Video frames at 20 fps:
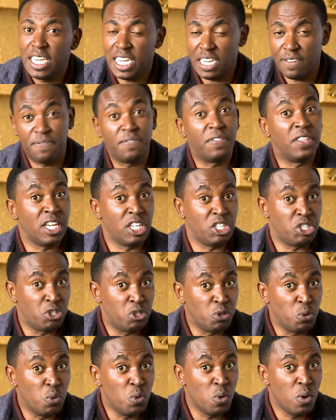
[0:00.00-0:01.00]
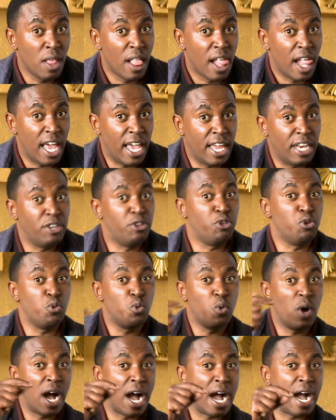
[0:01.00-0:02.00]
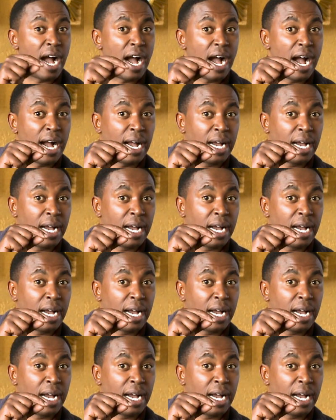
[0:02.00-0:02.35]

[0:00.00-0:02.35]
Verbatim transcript: If they do and you are